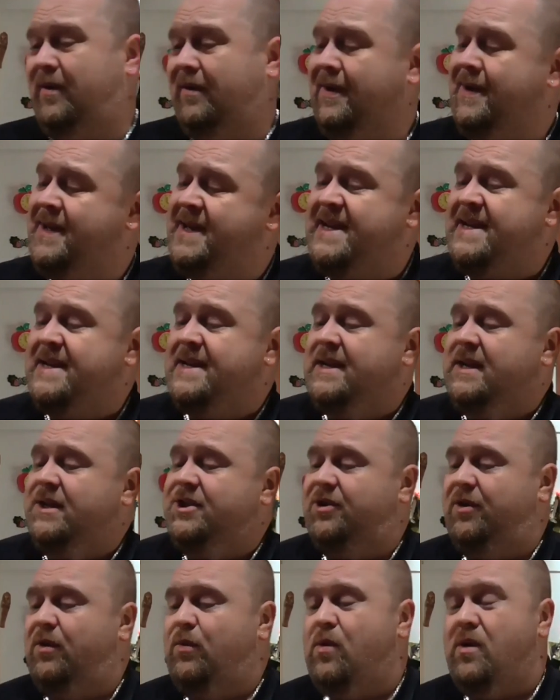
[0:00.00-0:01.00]
But
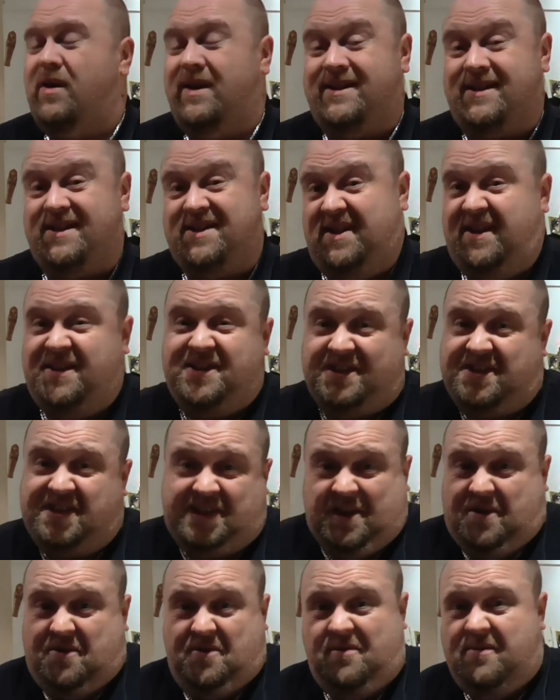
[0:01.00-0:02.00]
do you know what, it's a
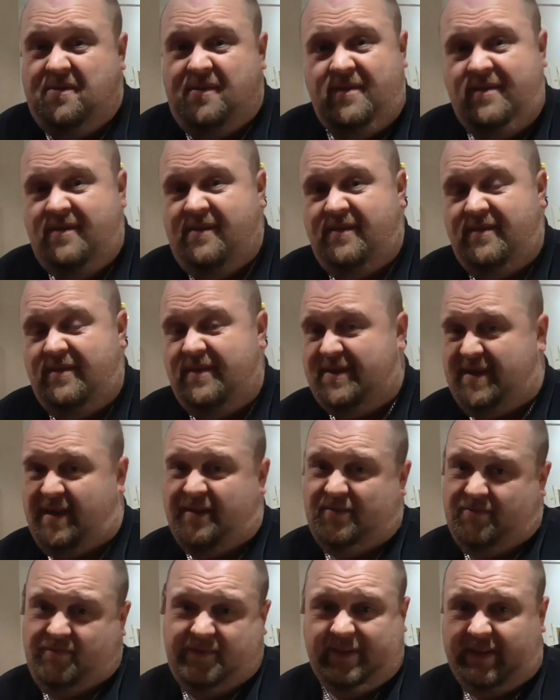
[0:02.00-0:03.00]
stout,
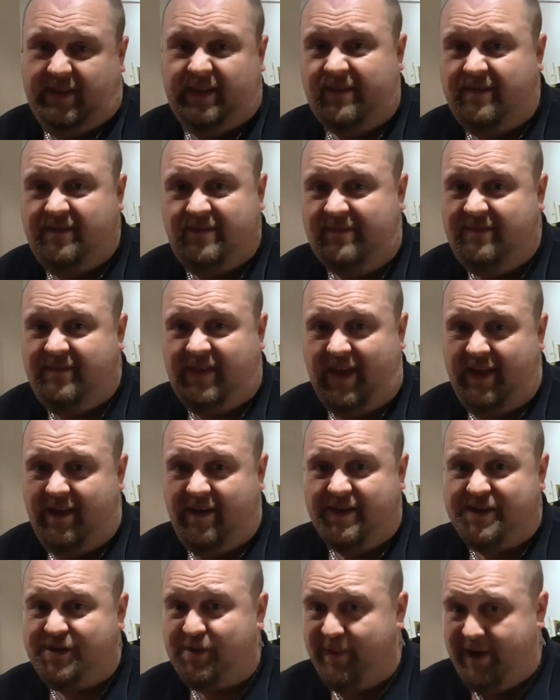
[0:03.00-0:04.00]
I don't really
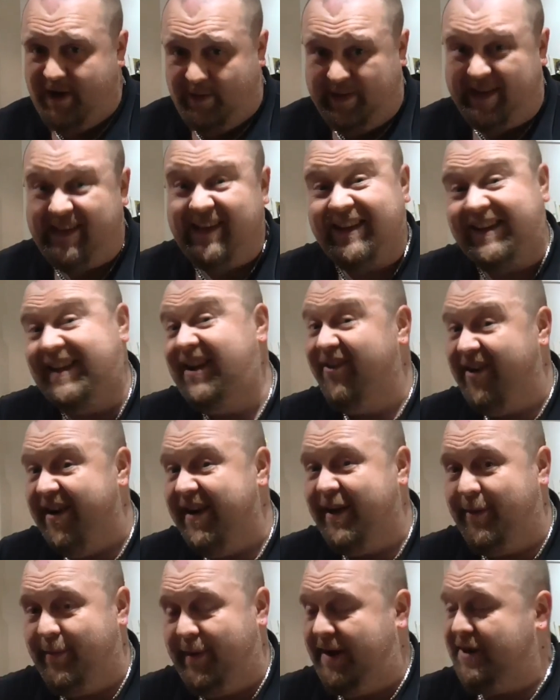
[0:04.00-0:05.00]
care, it's not meant to be clear
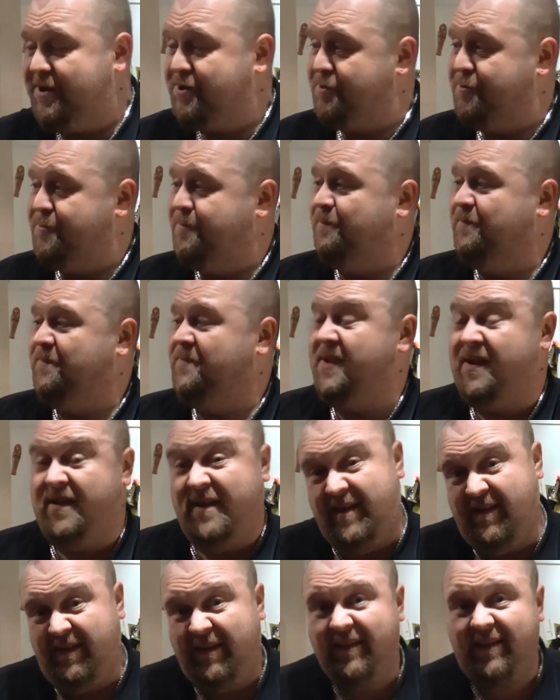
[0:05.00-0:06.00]
anyway, so
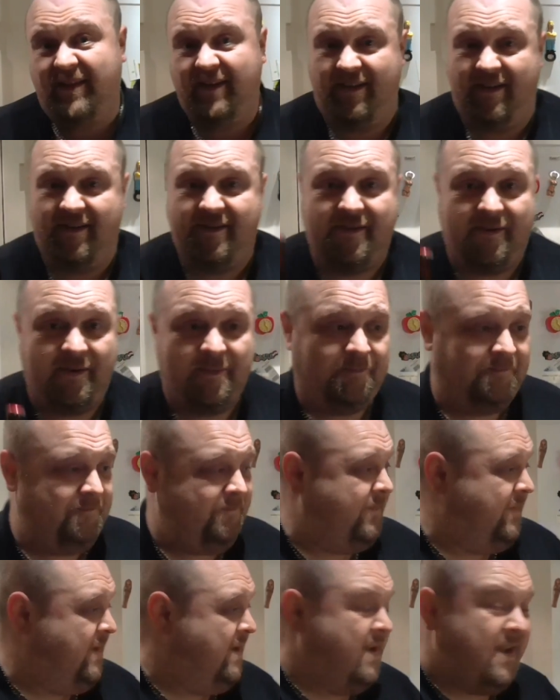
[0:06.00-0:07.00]
there you are.
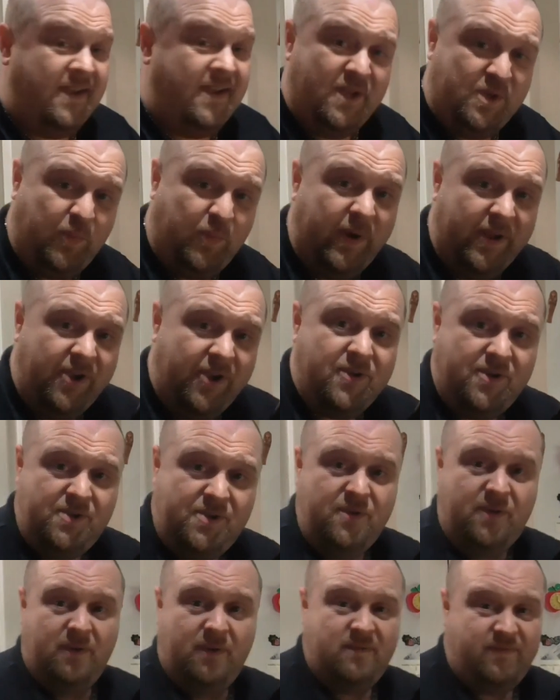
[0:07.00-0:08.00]
It's pretty
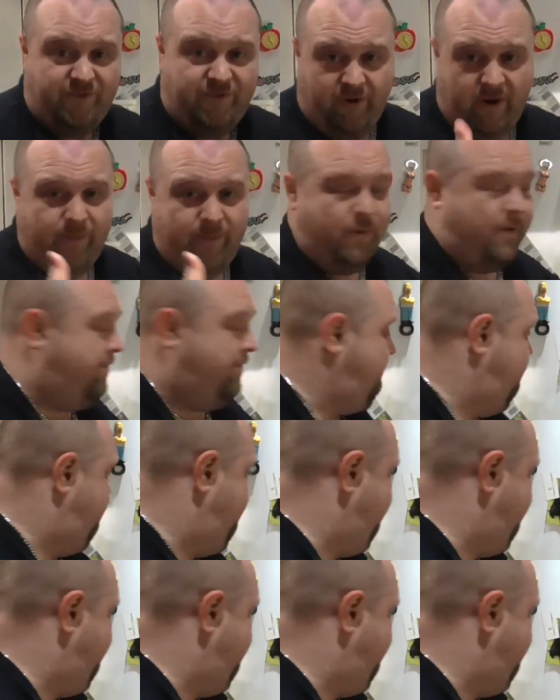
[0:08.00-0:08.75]
good too, I've tried one.